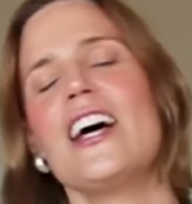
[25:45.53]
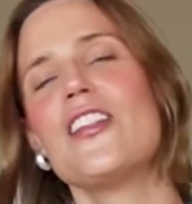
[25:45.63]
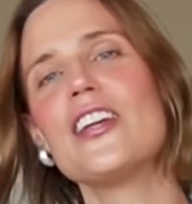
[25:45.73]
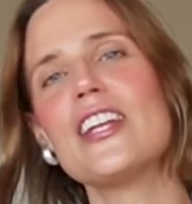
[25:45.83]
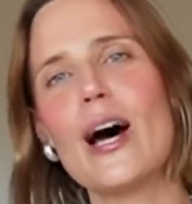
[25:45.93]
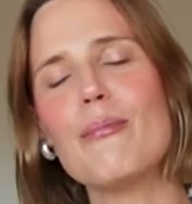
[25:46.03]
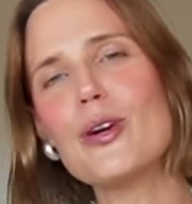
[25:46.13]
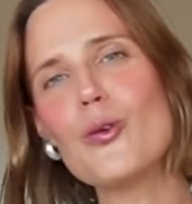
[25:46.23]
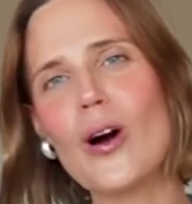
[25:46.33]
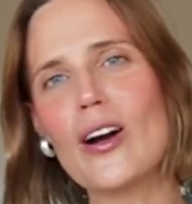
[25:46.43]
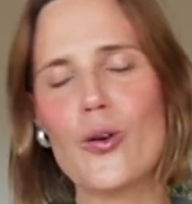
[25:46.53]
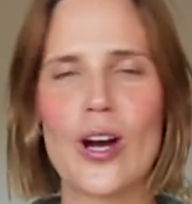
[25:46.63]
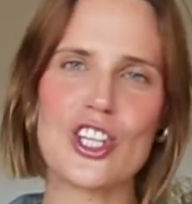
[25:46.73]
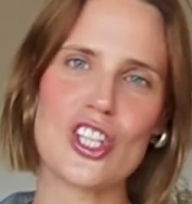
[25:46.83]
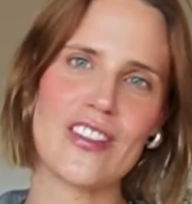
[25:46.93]
The number one
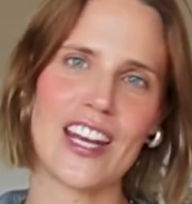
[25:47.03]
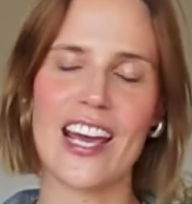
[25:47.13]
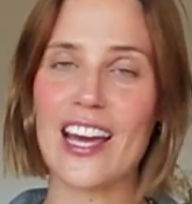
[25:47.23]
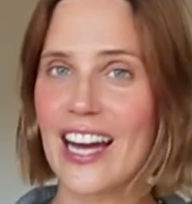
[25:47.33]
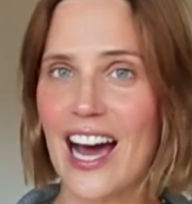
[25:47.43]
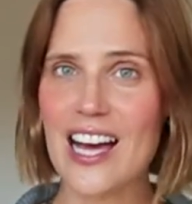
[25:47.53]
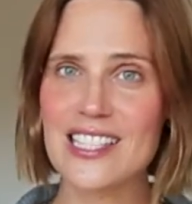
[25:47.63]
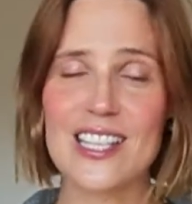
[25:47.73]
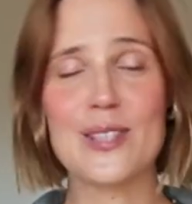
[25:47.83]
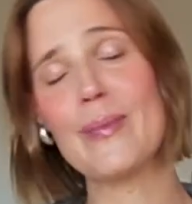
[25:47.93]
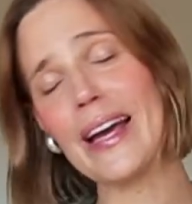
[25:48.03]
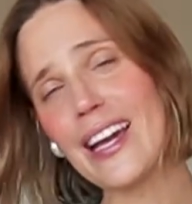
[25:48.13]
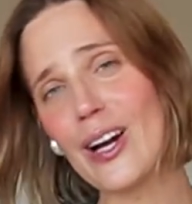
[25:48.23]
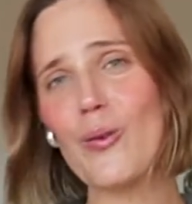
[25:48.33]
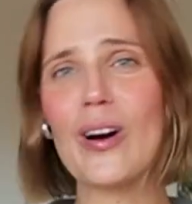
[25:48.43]
question that I get asked is,
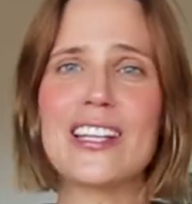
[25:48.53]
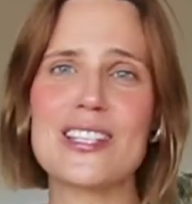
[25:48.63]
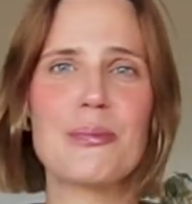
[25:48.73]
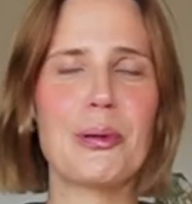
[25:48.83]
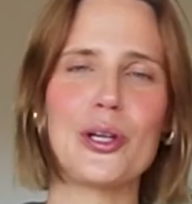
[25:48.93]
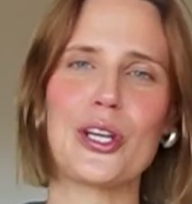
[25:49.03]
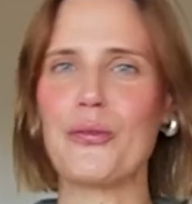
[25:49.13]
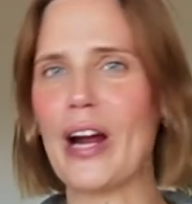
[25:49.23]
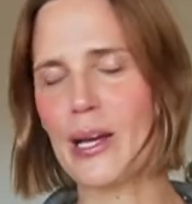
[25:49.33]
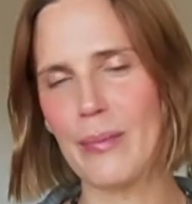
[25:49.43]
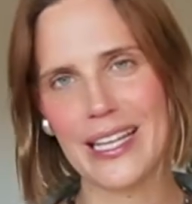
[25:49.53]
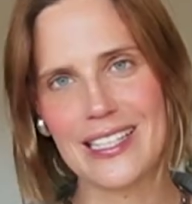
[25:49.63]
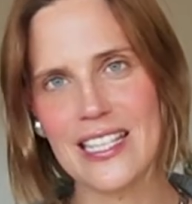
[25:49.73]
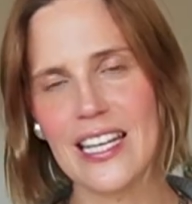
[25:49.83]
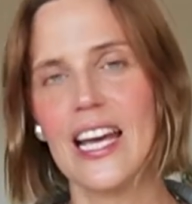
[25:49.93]
Maike, what is a book you
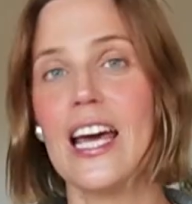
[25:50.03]
recommend?